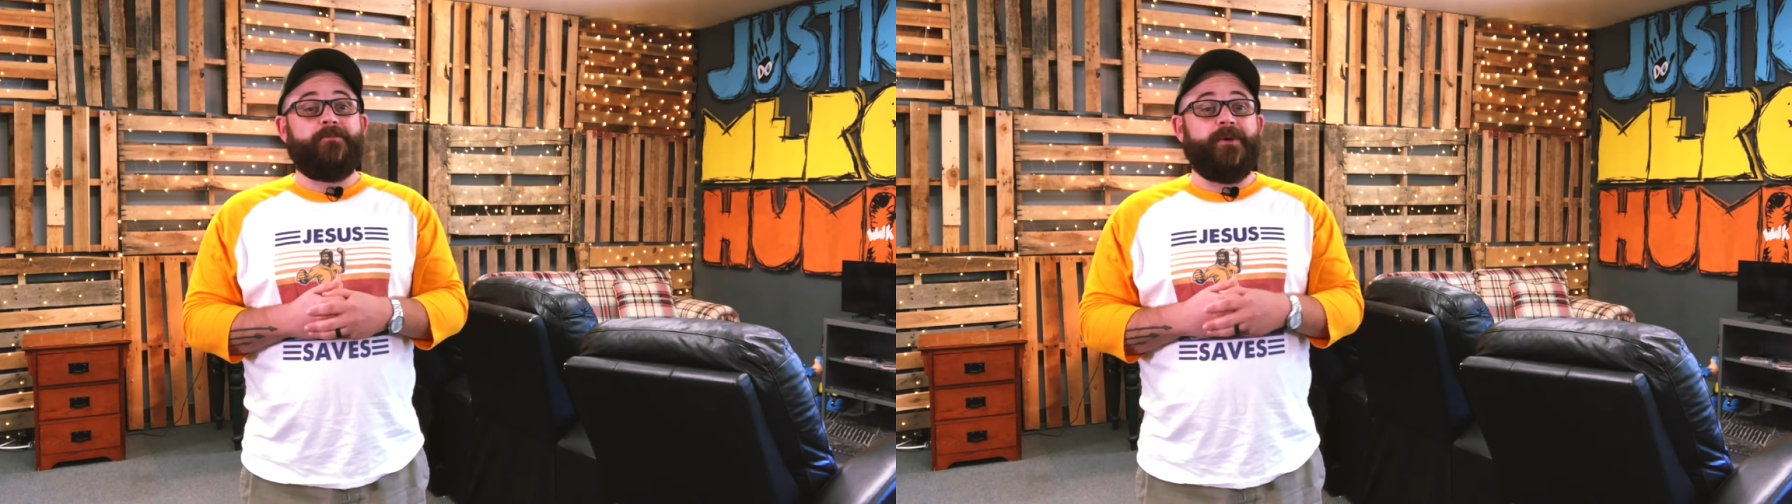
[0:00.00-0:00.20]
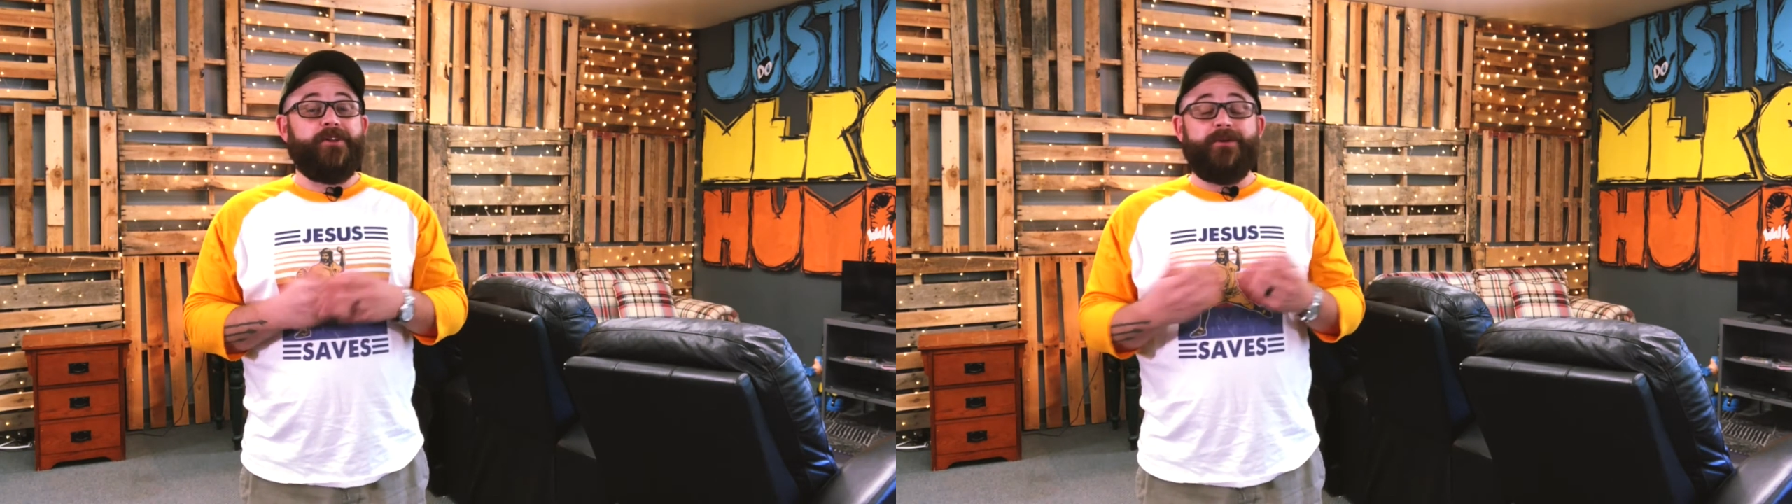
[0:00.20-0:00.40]

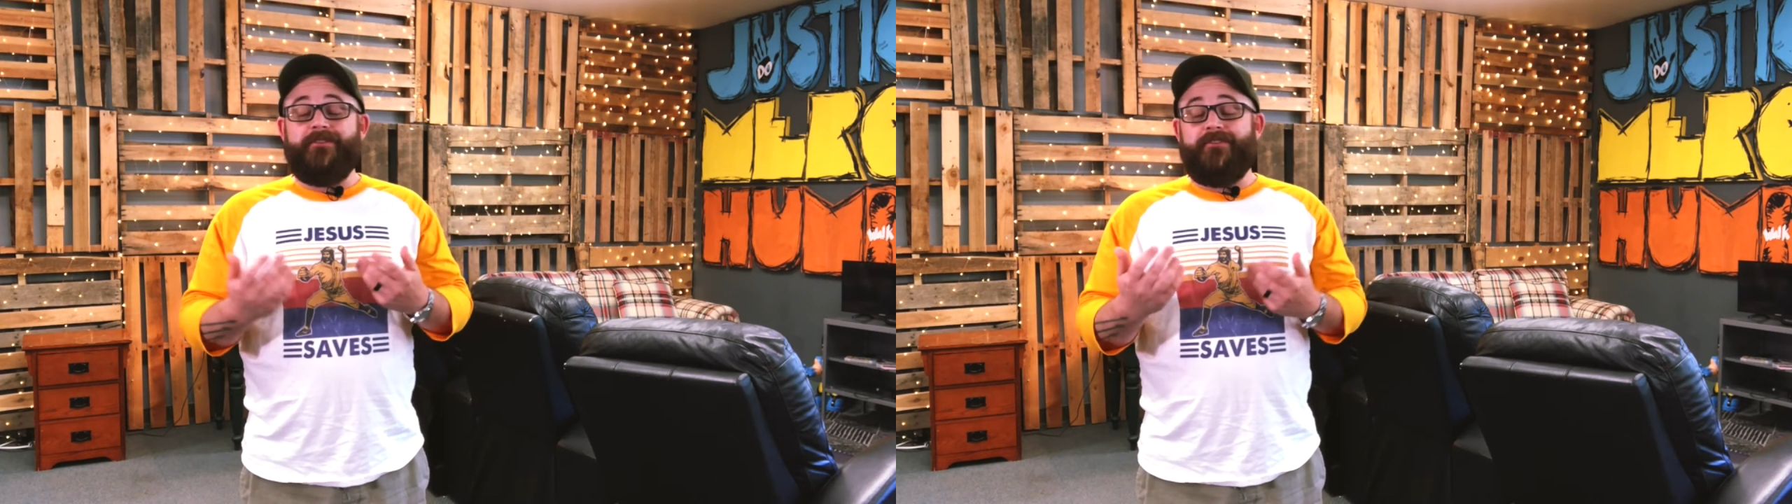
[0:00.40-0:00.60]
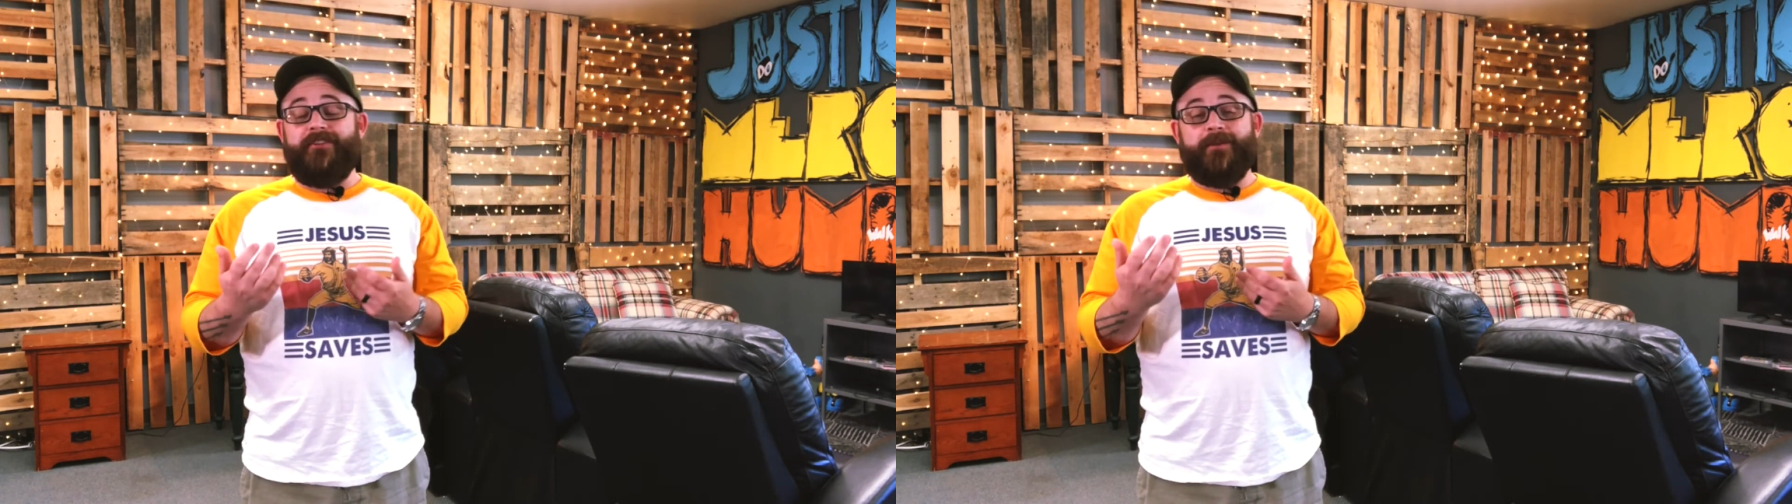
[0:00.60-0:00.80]
but you have
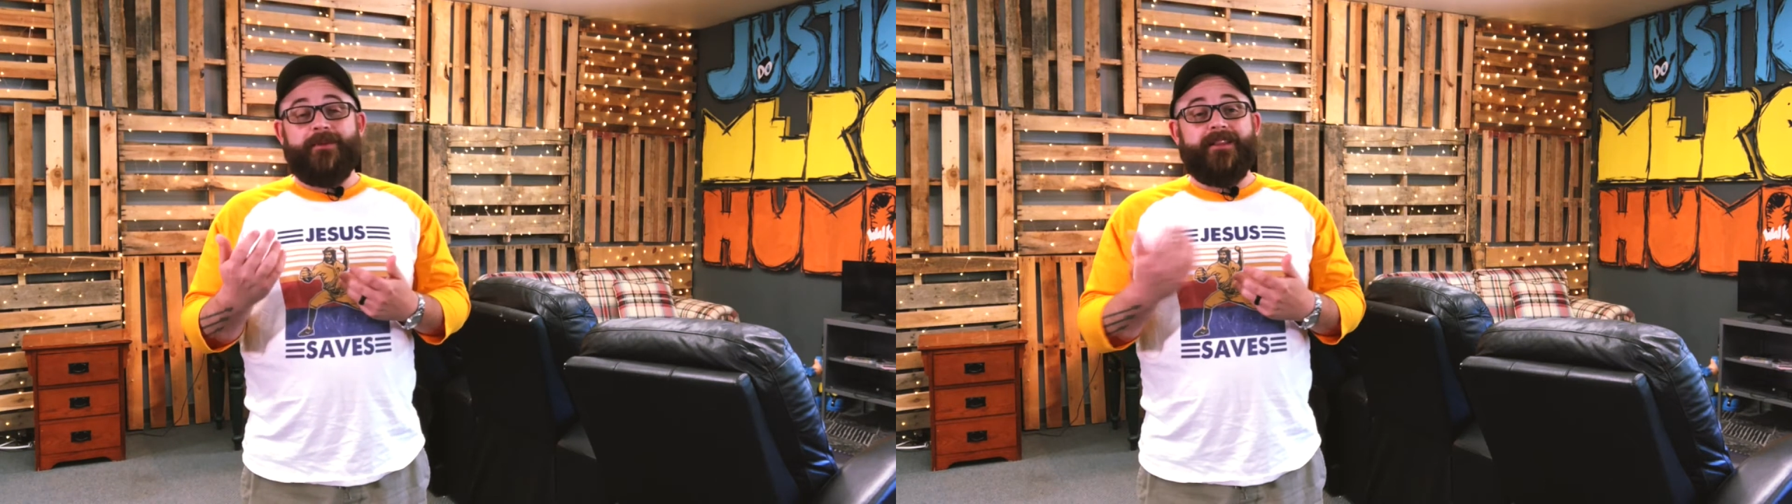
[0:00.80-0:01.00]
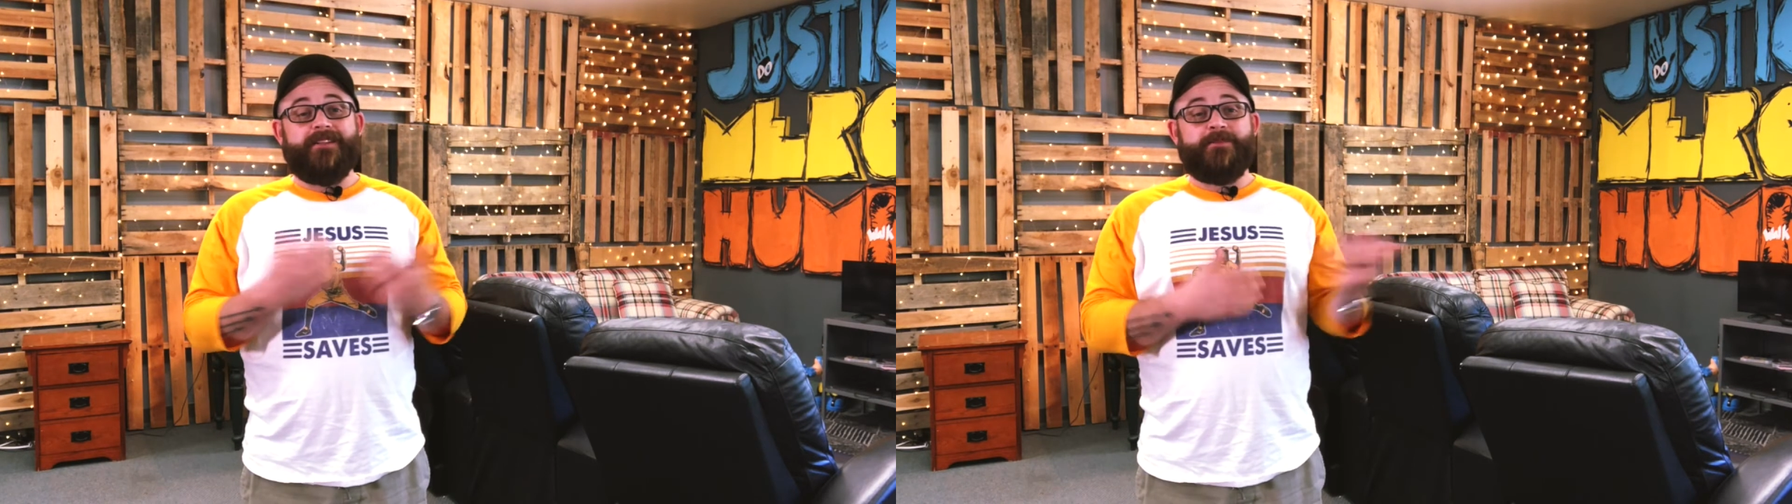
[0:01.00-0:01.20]
a
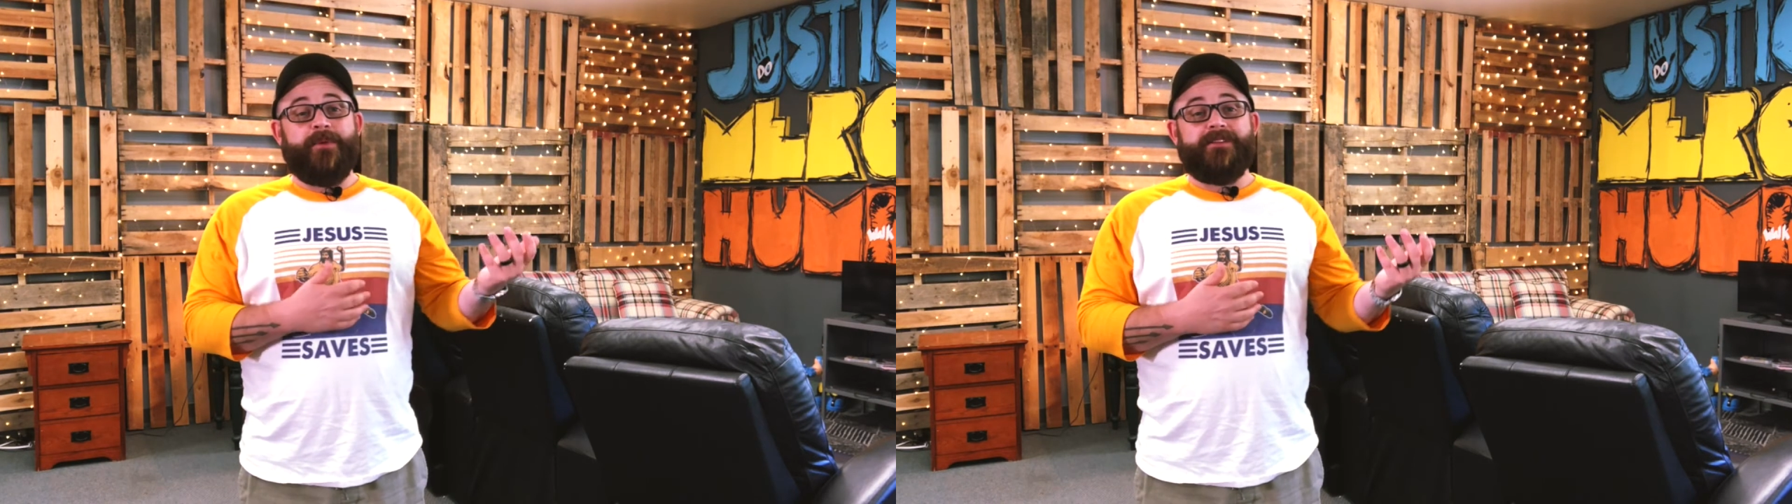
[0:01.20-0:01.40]
family that's been